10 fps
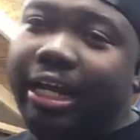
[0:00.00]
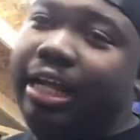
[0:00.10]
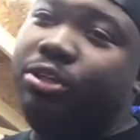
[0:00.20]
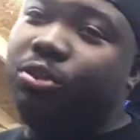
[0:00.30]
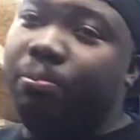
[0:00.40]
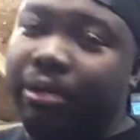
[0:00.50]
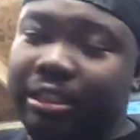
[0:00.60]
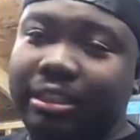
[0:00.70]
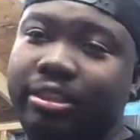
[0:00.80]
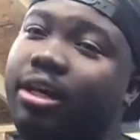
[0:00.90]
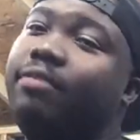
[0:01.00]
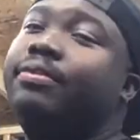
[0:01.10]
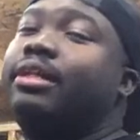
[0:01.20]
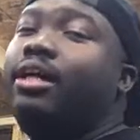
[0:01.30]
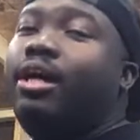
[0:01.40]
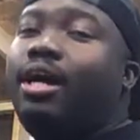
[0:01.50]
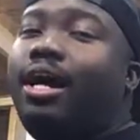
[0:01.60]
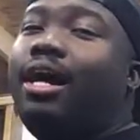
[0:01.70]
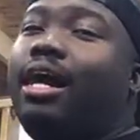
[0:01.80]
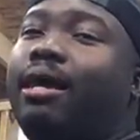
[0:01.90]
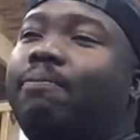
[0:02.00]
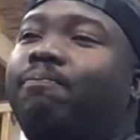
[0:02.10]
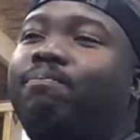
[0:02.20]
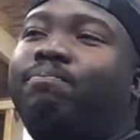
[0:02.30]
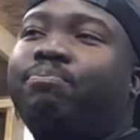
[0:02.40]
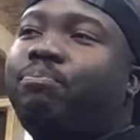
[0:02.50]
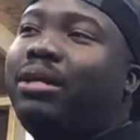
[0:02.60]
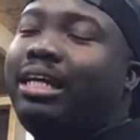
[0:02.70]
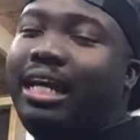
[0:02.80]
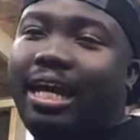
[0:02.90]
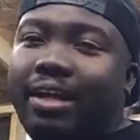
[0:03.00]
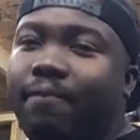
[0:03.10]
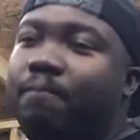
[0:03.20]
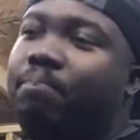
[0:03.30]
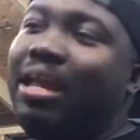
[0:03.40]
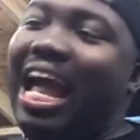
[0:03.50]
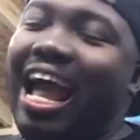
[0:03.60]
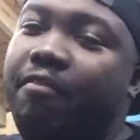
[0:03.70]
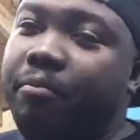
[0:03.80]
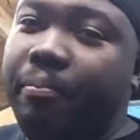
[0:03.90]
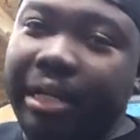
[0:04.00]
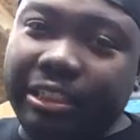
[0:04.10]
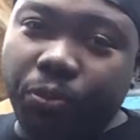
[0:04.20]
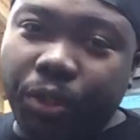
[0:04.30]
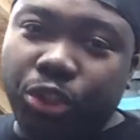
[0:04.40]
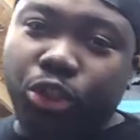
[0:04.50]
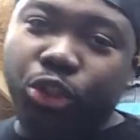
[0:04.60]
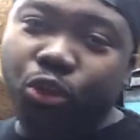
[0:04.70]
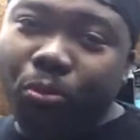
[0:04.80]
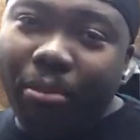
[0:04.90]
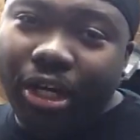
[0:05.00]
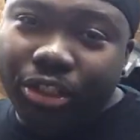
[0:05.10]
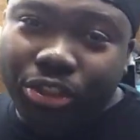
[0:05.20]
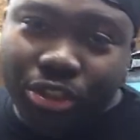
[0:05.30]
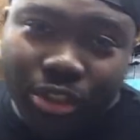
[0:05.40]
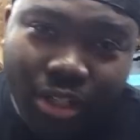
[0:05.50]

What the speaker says: and I do a bunch of stuff. But again, I haven't been messing with too much